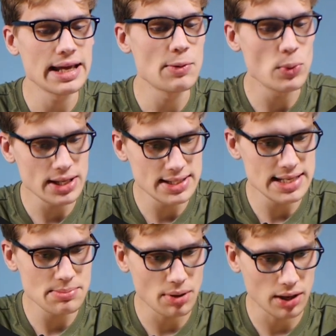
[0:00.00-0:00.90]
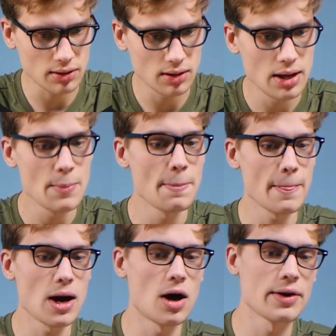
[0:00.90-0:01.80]
a whiskey bottle
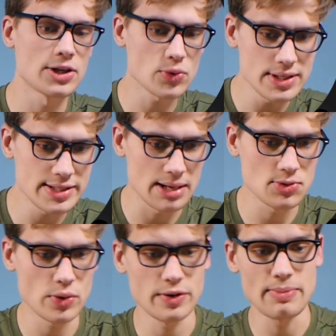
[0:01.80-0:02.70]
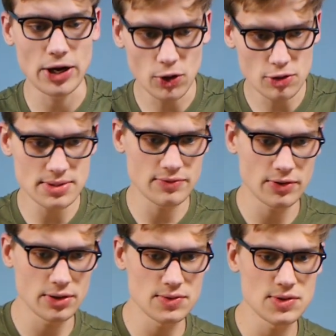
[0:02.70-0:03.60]
on a tree stump surrounded by herbs and
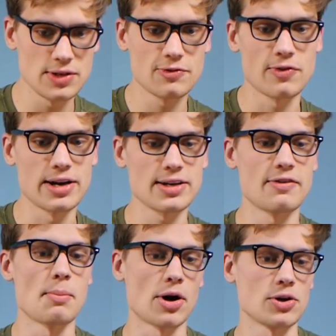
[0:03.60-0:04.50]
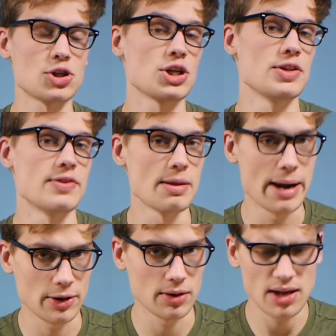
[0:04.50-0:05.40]
ferns in front of a marsh in the
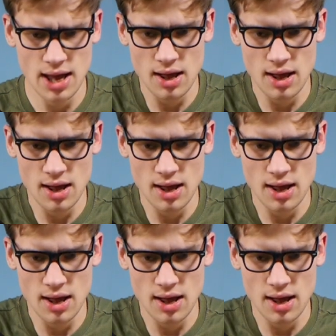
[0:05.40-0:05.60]
background.